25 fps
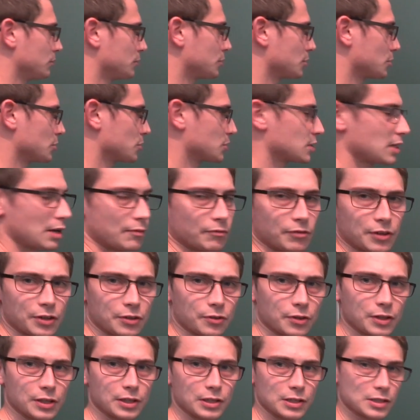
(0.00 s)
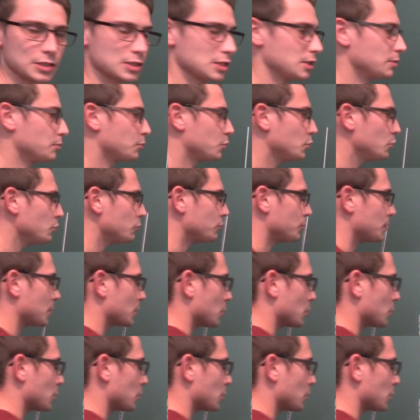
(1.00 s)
This is something you can easily prove